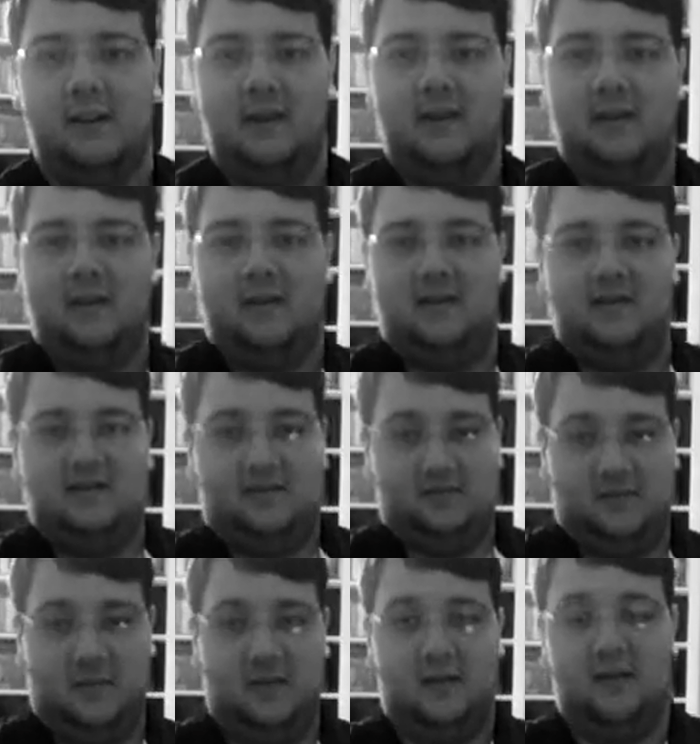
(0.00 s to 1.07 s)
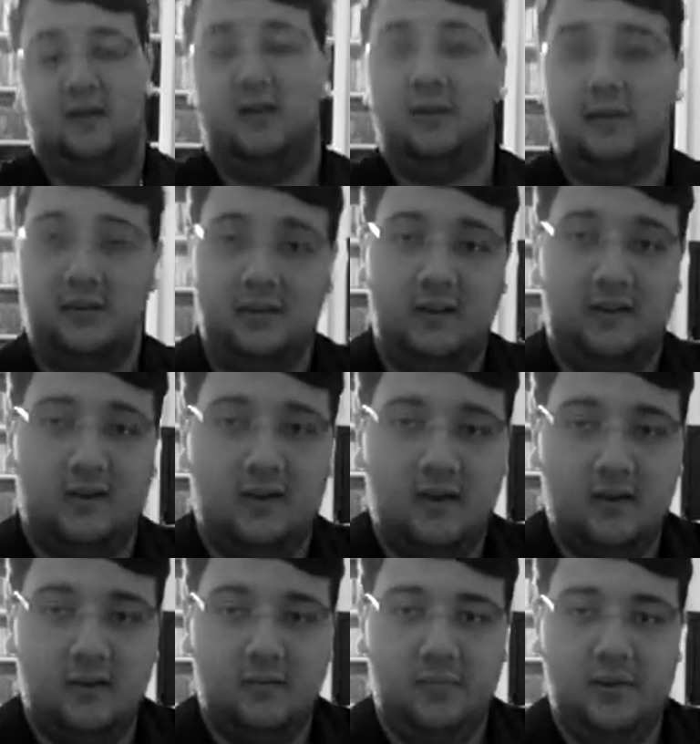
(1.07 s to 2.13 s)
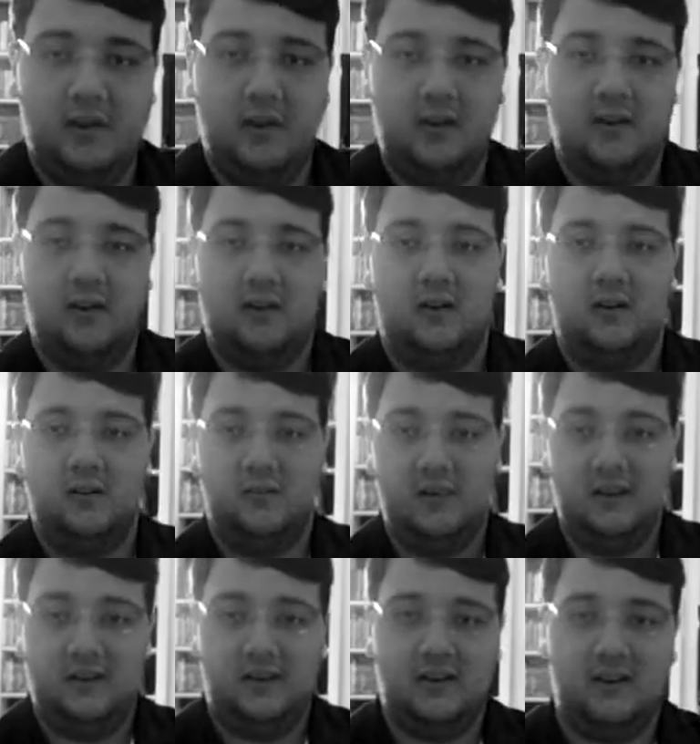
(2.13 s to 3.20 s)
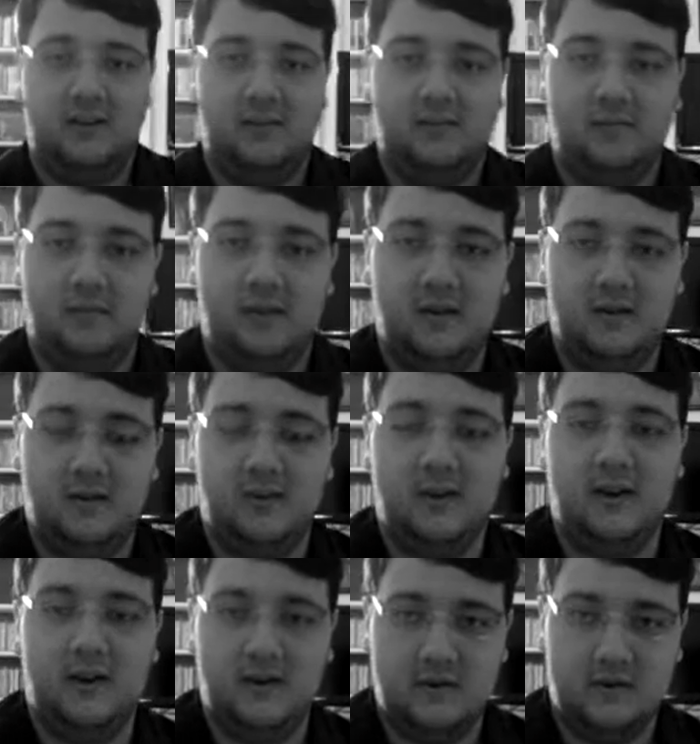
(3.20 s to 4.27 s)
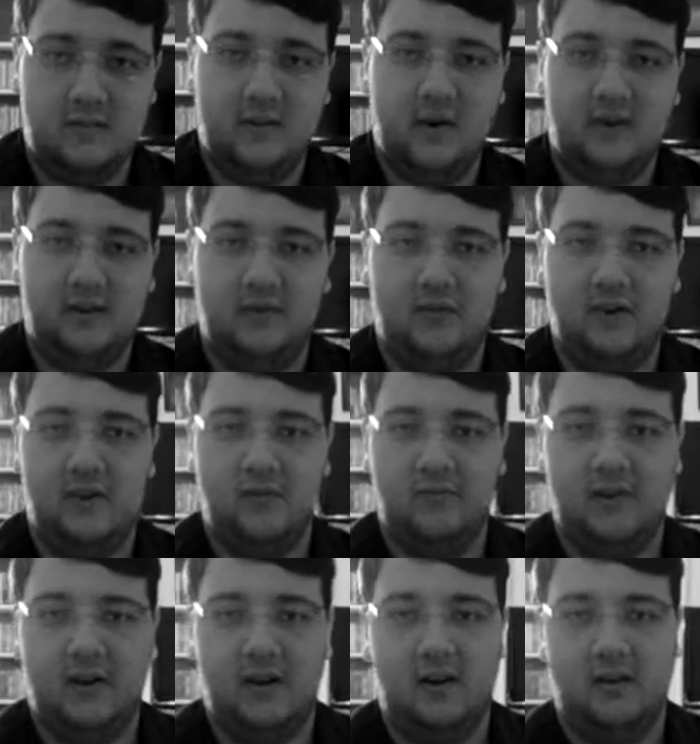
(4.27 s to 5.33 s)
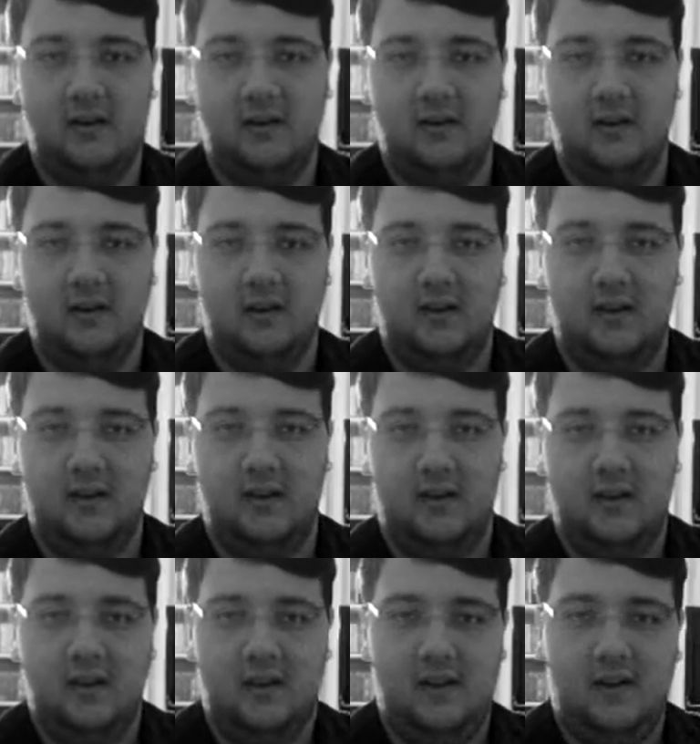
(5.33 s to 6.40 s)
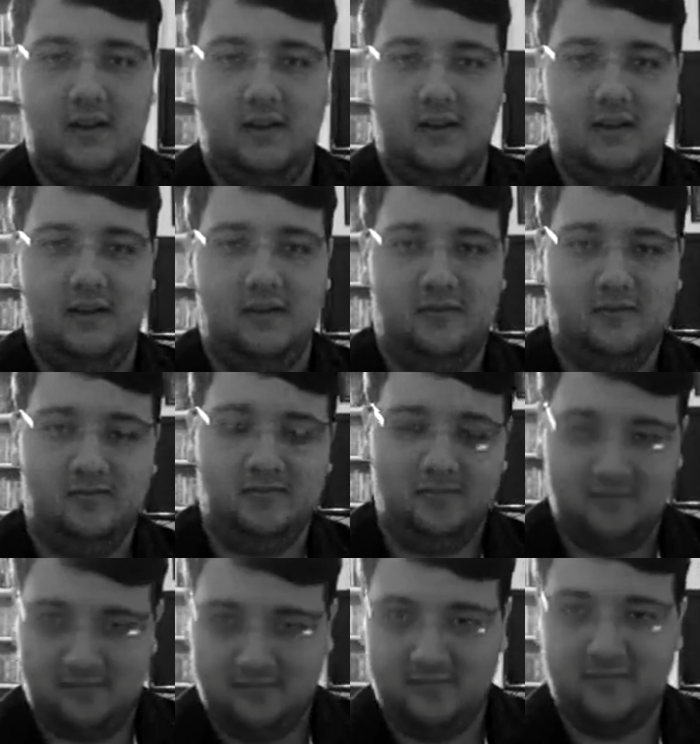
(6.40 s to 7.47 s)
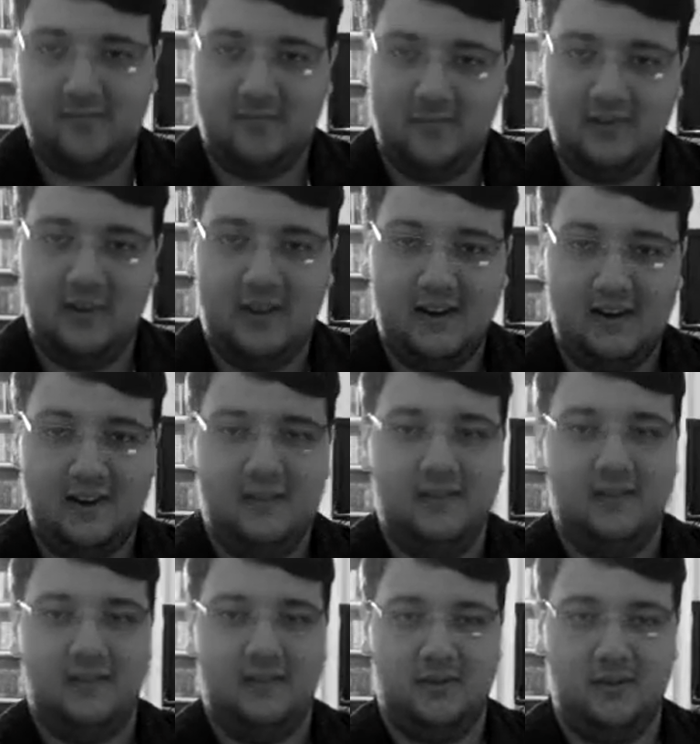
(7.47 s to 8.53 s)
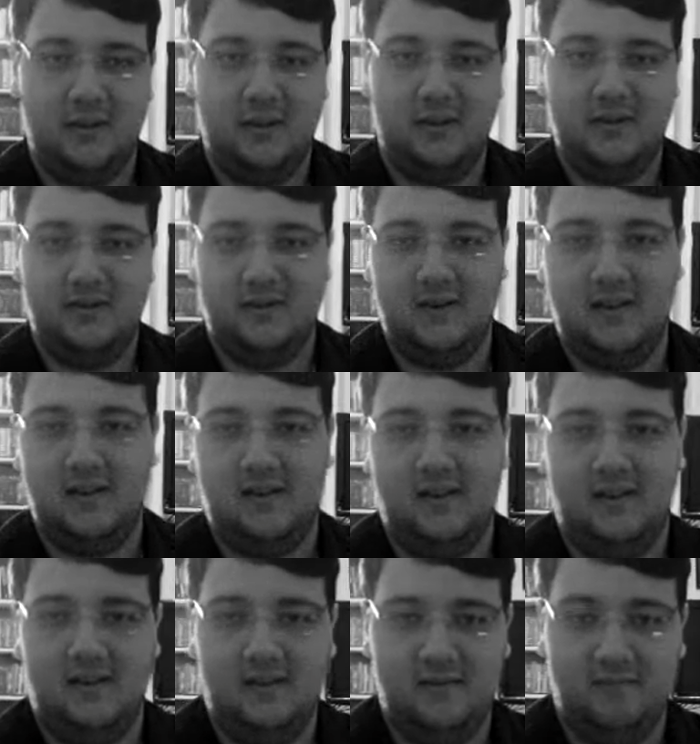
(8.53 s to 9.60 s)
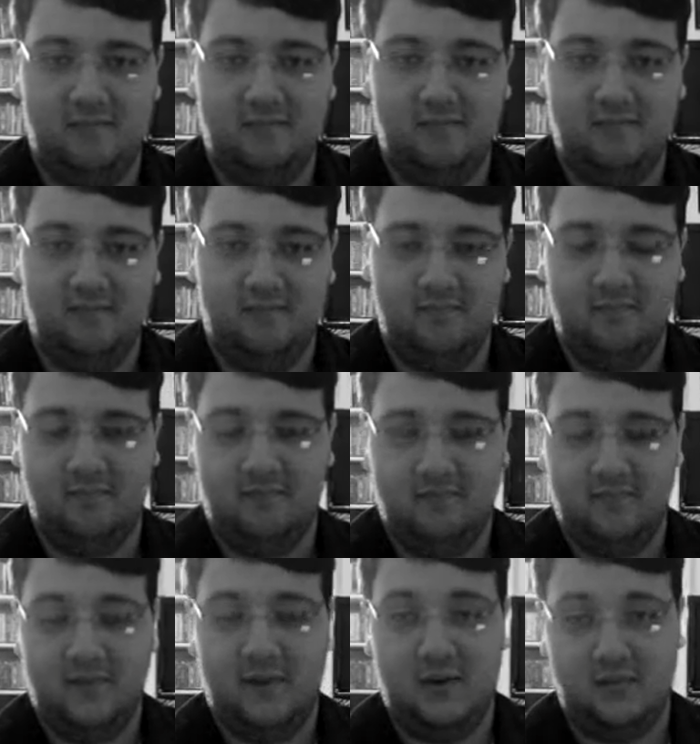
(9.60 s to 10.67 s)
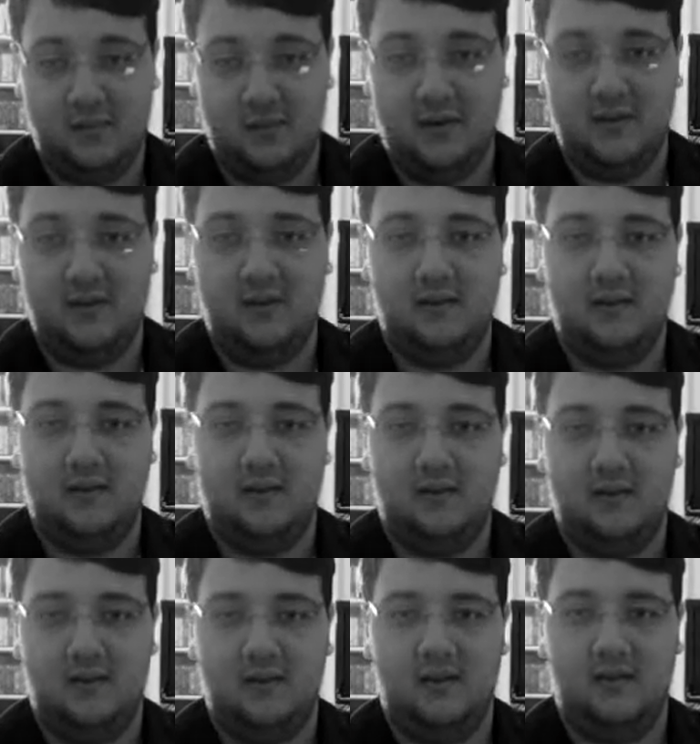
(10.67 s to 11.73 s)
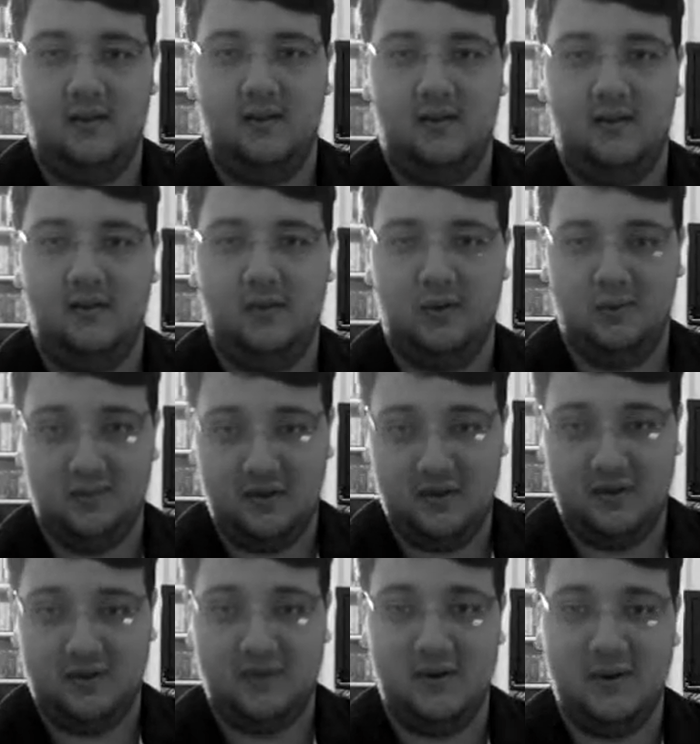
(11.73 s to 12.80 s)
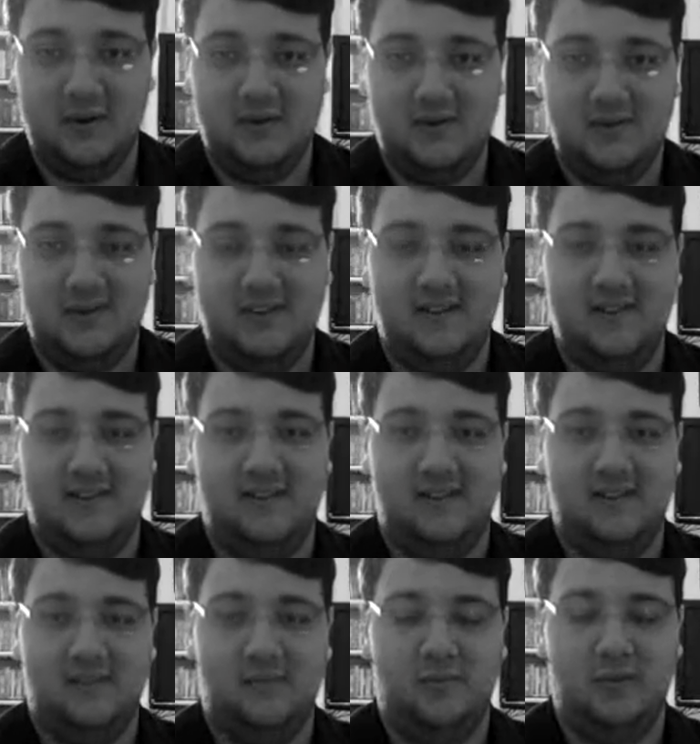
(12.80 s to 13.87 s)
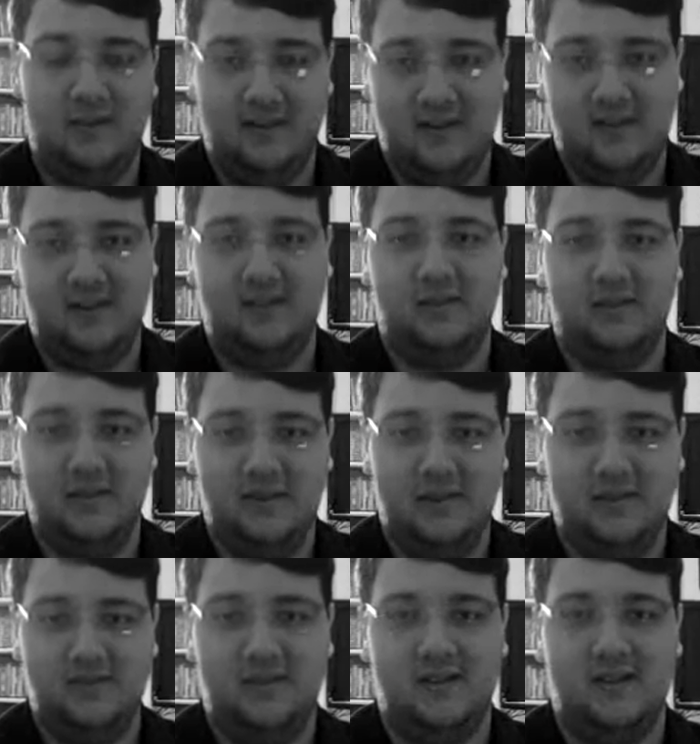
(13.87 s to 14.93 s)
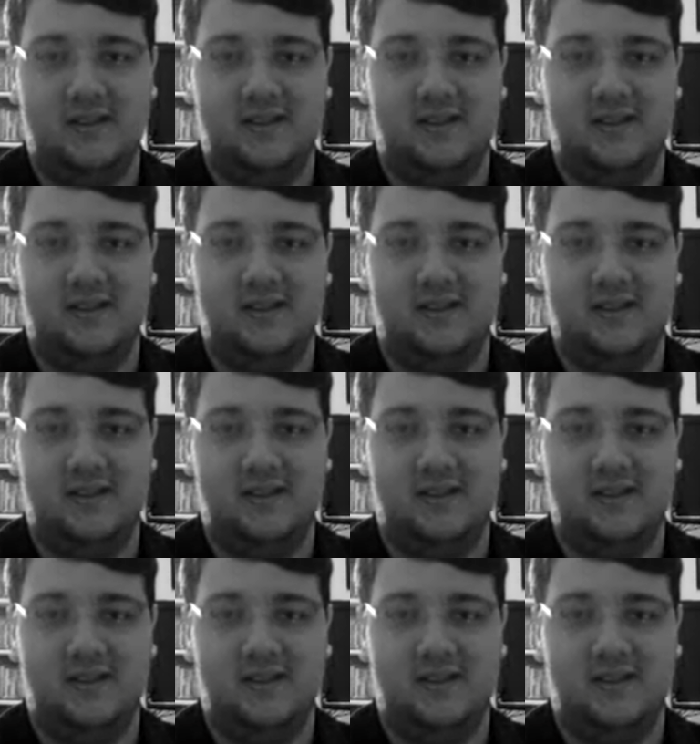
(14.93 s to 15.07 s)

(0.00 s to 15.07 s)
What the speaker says: and earlier this year playing Artemisia in 300 Rise of an Empire. And like 300 and more, and doing more in 300, more than in 300,